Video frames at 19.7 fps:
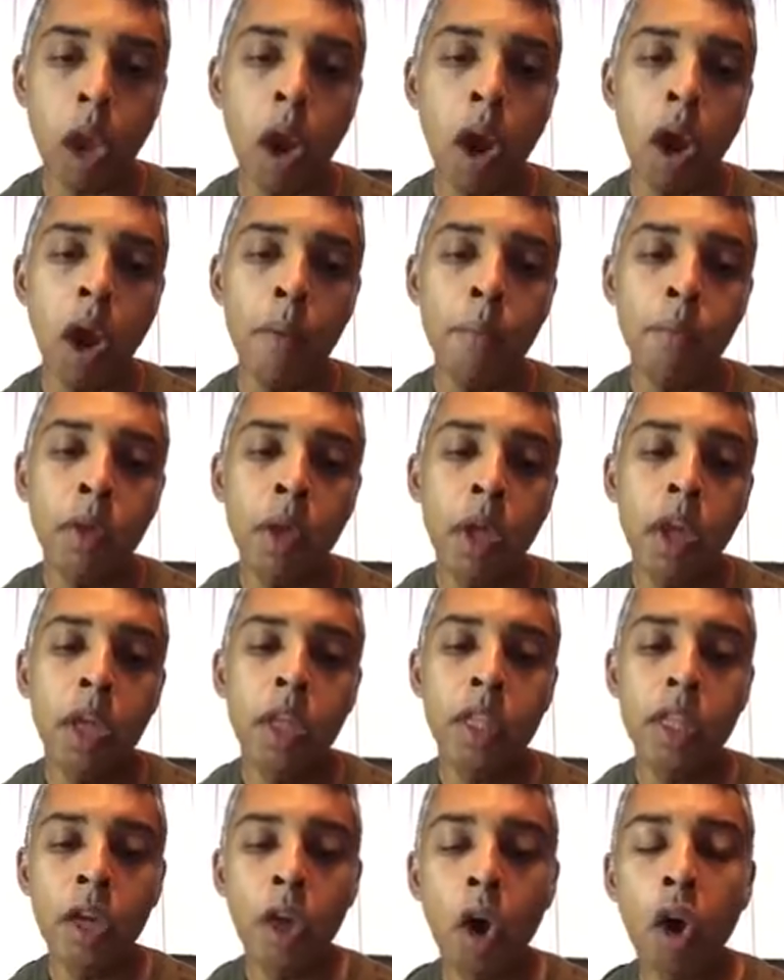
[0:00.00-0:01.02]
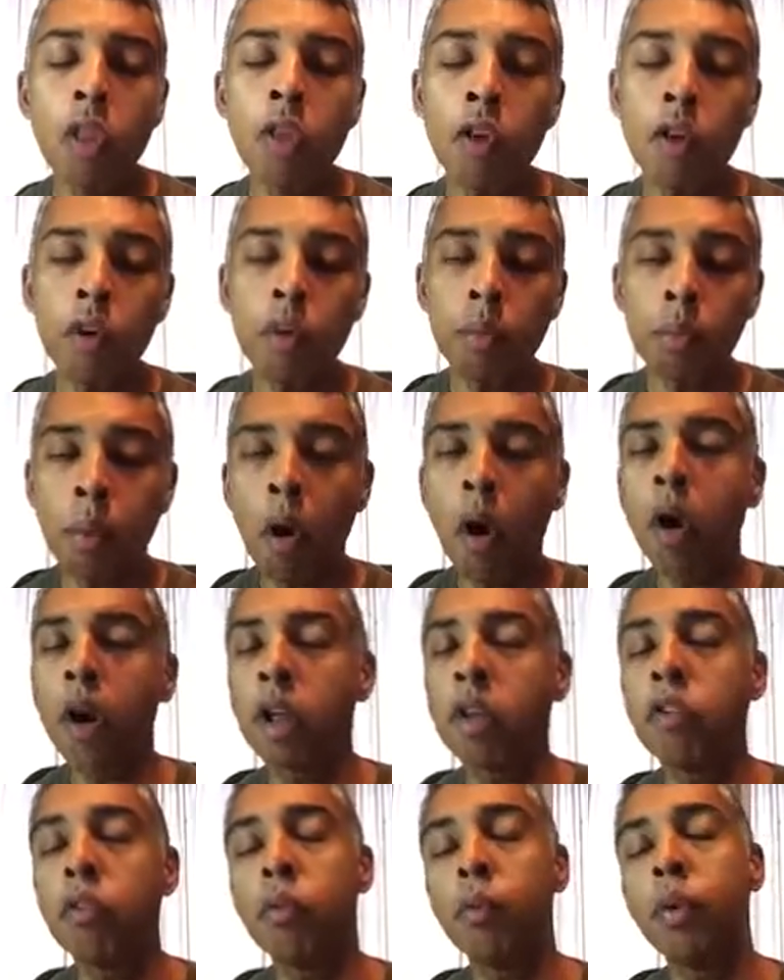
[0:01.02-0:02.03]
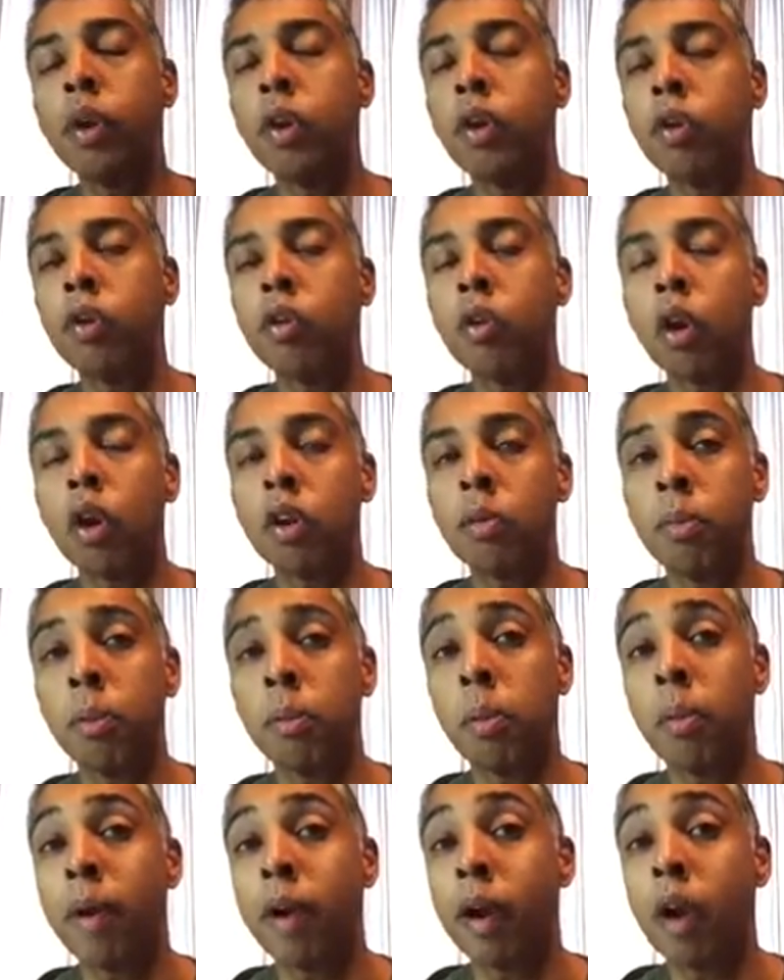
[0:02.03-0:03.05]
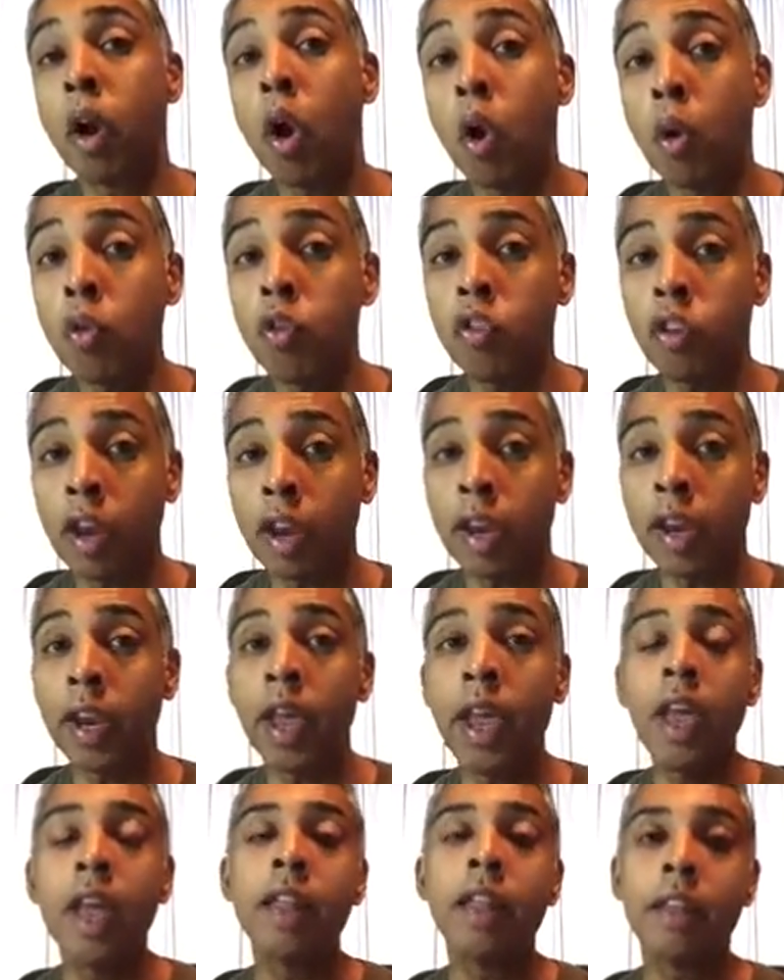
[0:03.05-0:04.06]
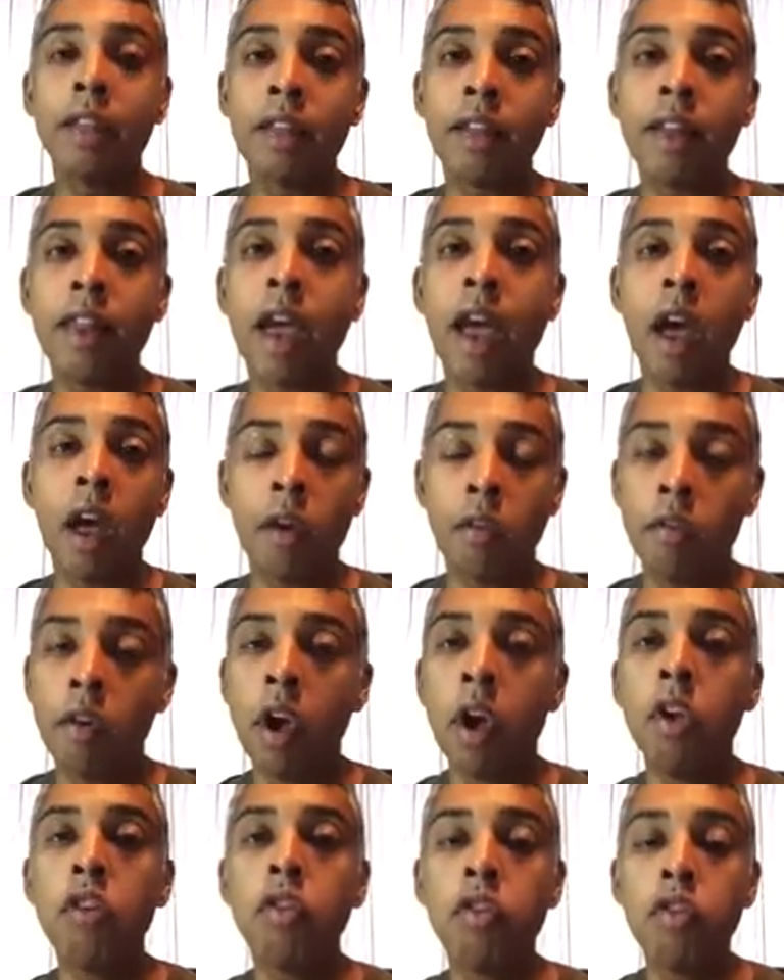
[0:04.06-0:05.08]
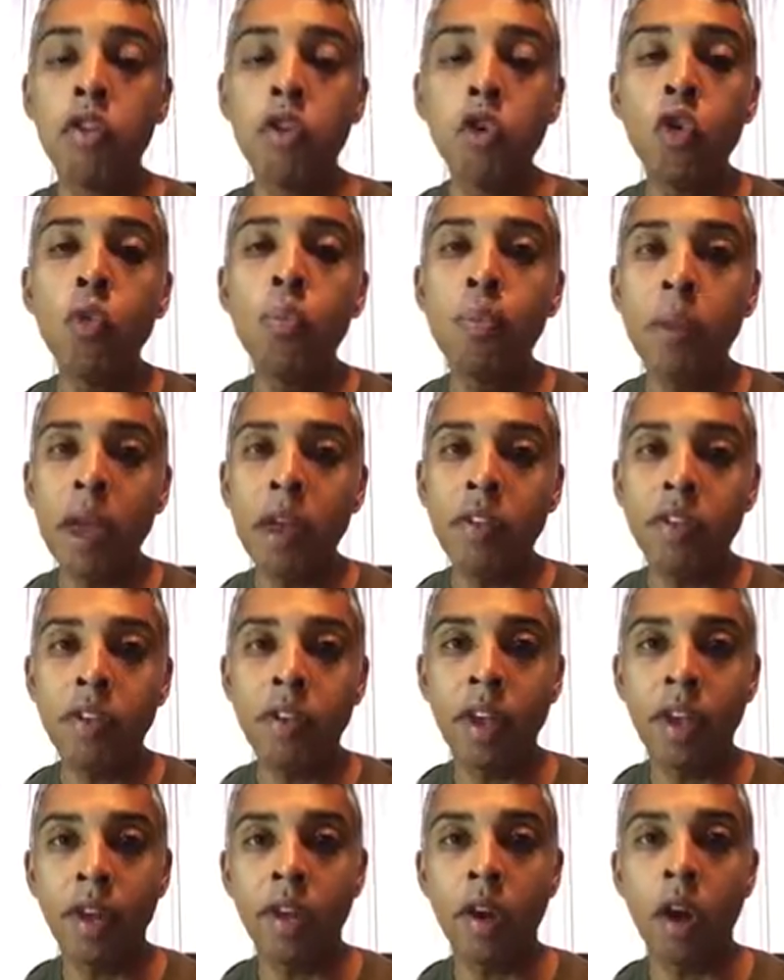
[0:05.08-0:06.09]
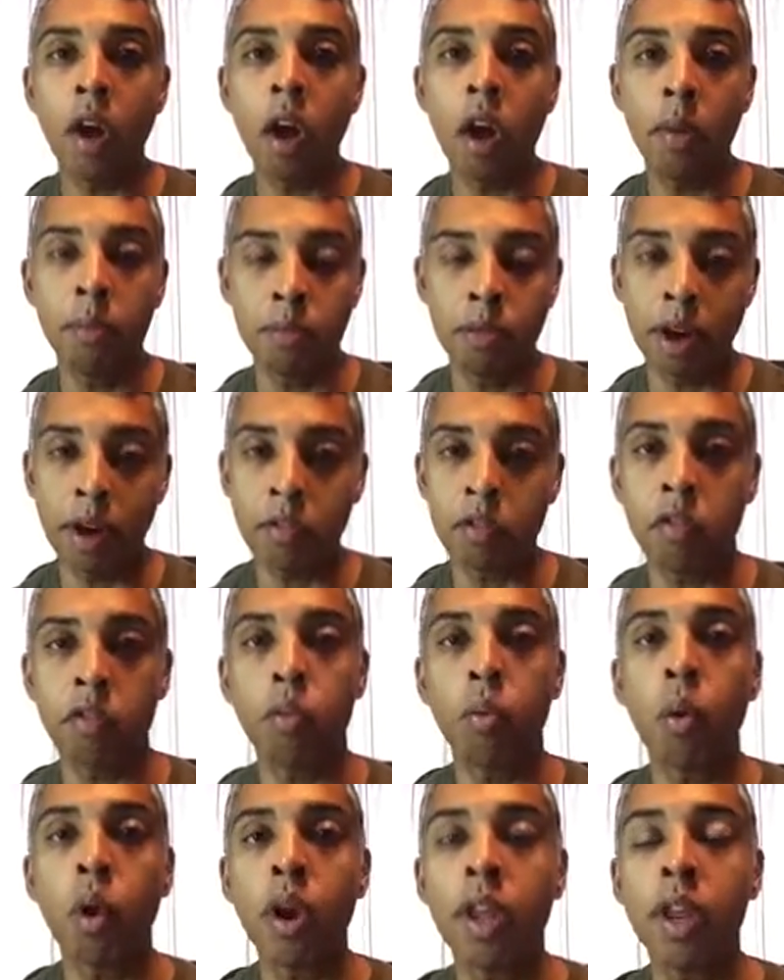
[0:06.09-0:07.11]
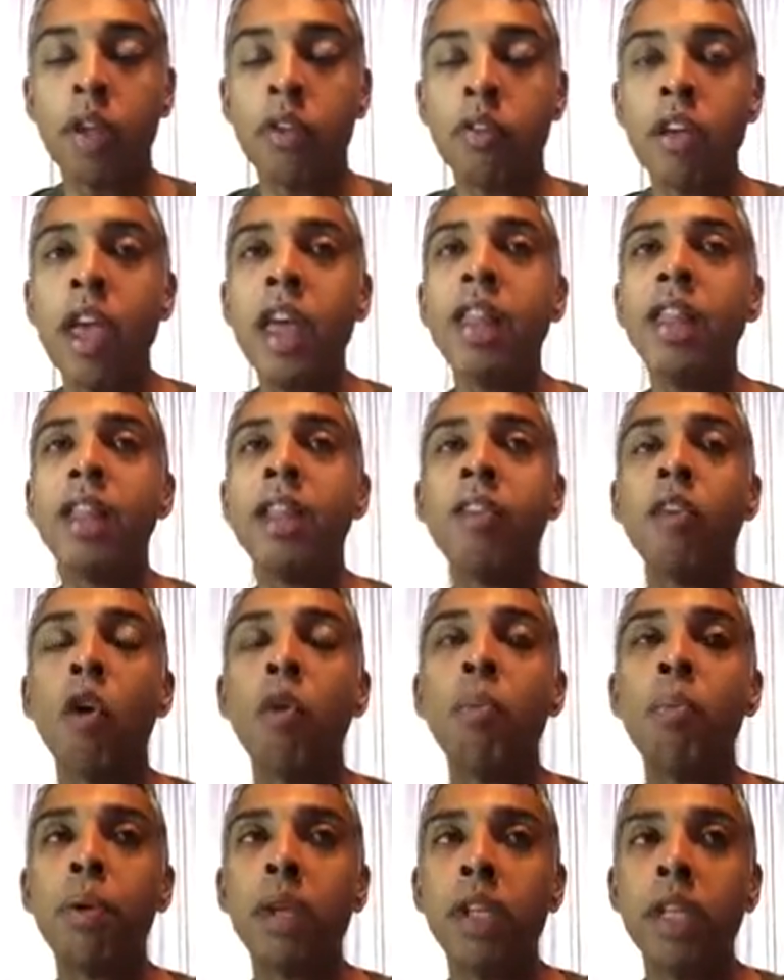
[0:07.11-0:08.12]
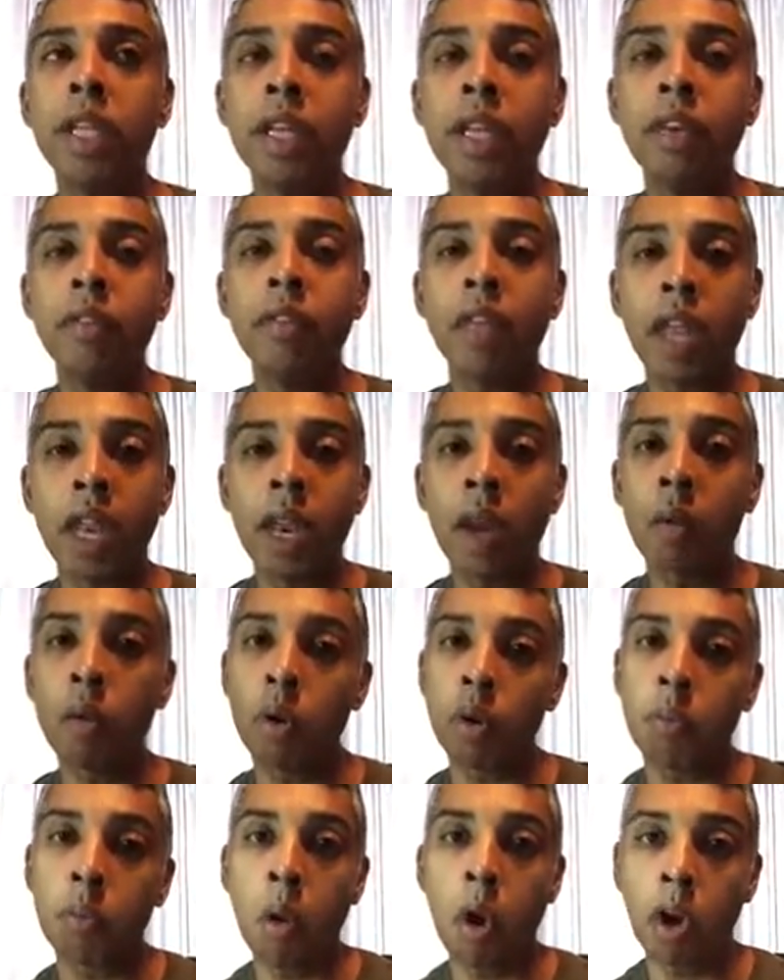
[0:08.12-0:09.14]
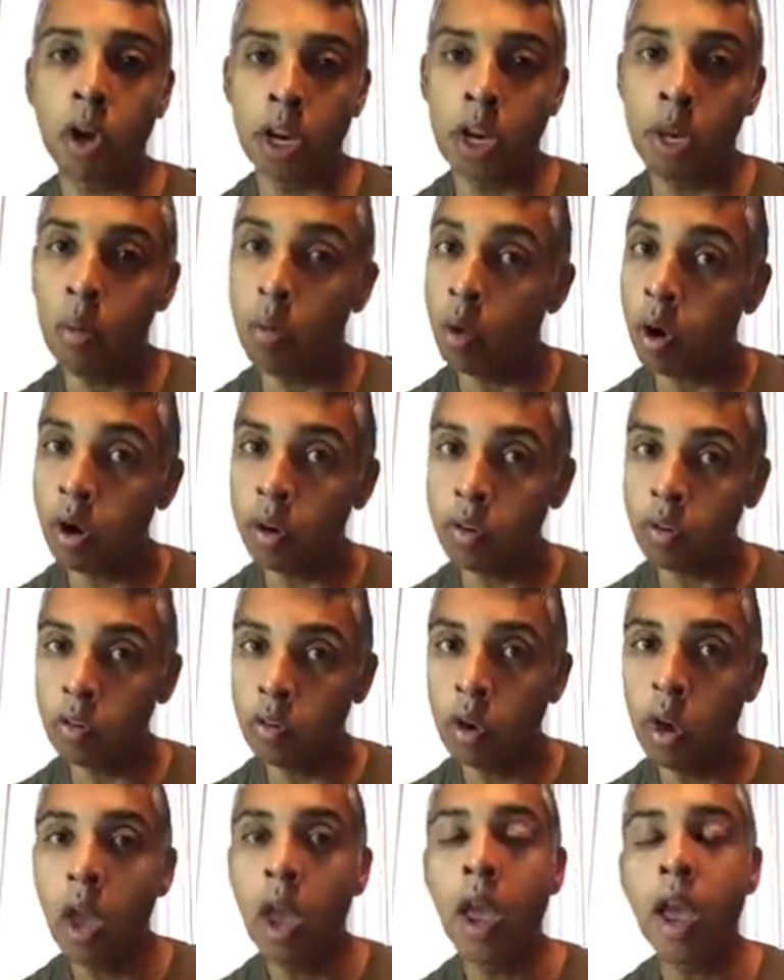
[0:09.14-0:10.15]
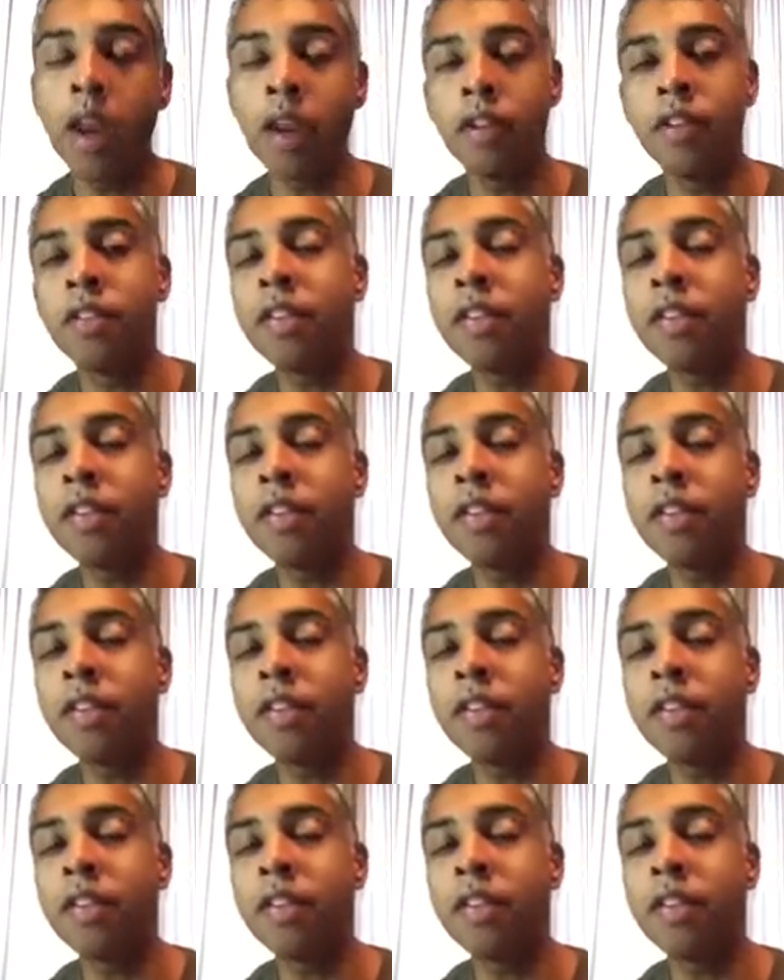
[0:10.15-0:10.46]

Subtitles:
The other part is when you're talking to people about coaching, they tend to have two basic objections. One is they don't believe that network marketing works. And the